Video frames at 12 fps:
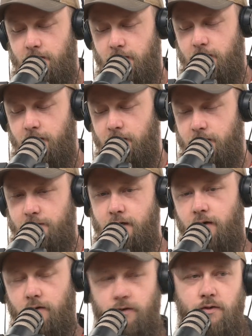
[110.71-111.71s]
Uh,
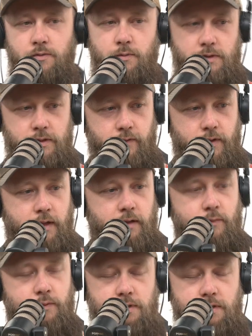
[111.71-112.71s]
Daryl, you specifically
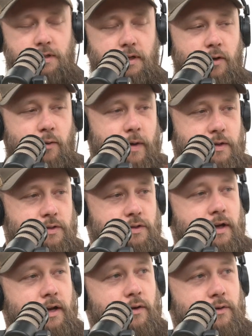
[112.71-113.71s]
was listening to your message,
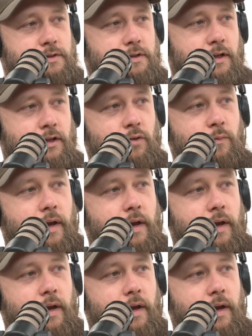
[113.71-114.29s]
and I noticed that you mm-hmm.